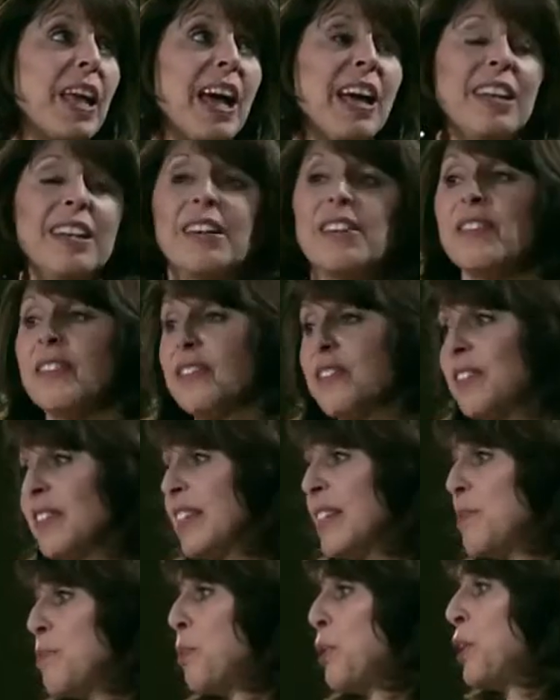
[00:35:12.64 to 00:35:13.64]
kind of
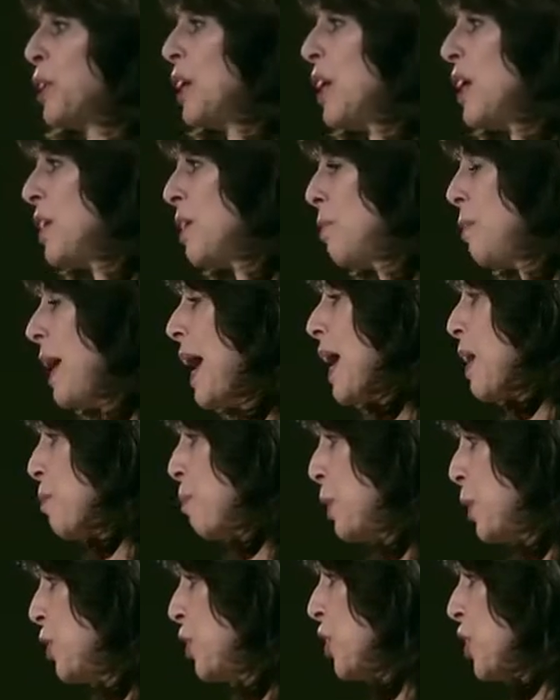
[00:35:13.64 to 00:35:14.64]
put on a back
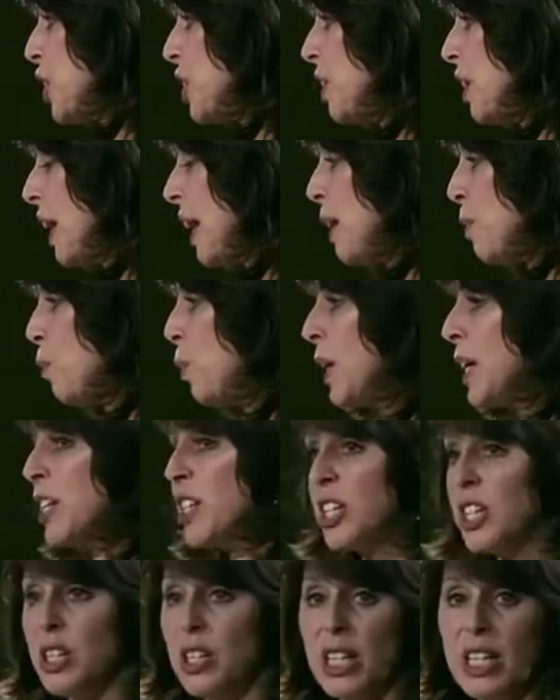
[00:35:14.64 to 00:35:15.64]
burner, and
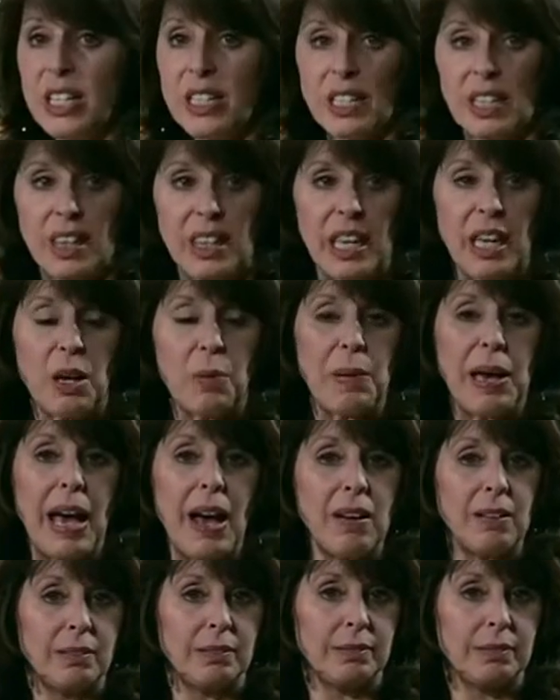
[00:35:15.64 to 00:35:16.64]
what do you need to think
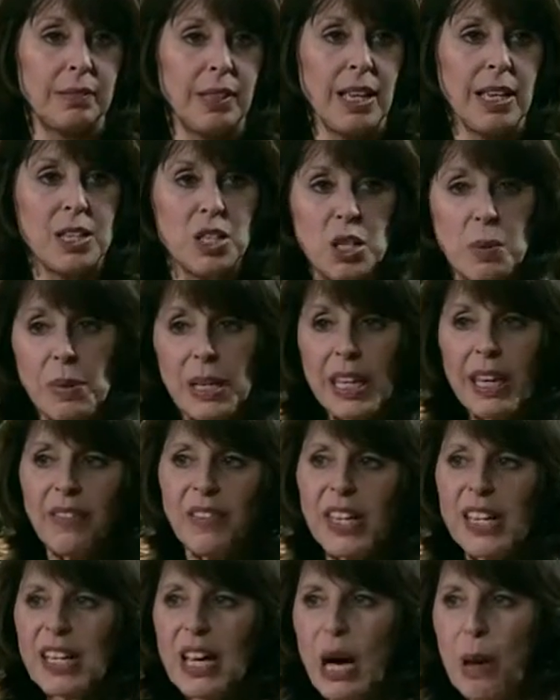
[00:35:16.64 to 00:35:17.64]
about? So I'm going to give
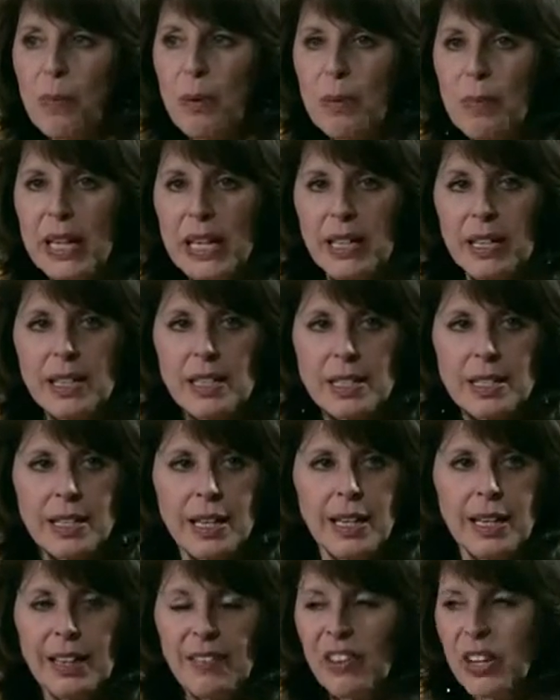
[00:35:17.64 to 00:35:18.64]
you a couple minutes.
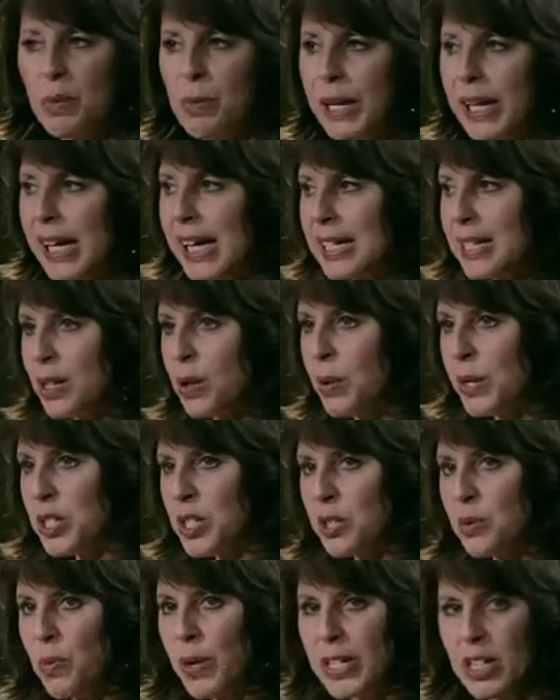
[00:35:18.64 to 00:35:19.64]
If anybody has a
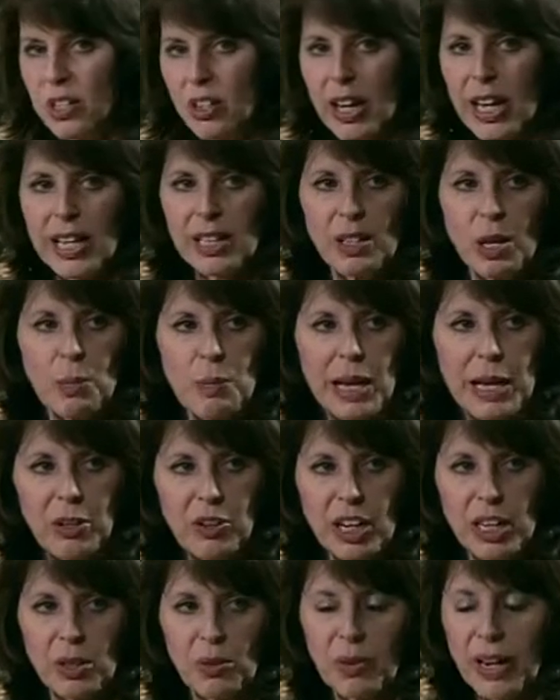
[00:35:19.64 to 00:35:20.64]
question, raise their hand. I'll
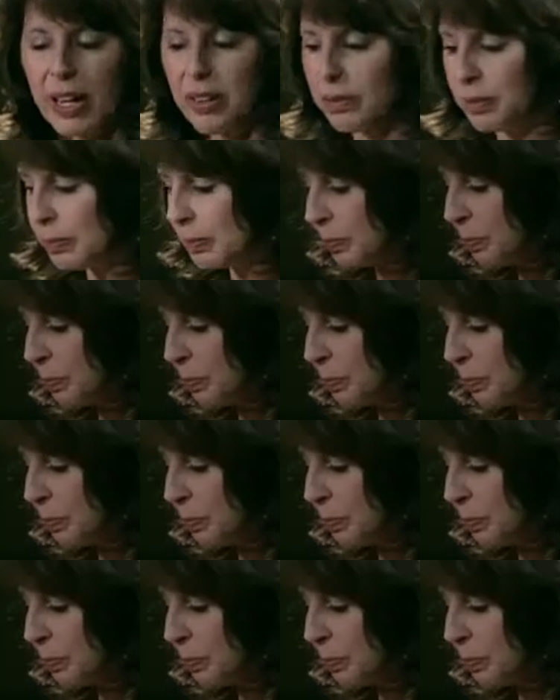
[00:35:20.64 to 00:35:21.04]
migrate around.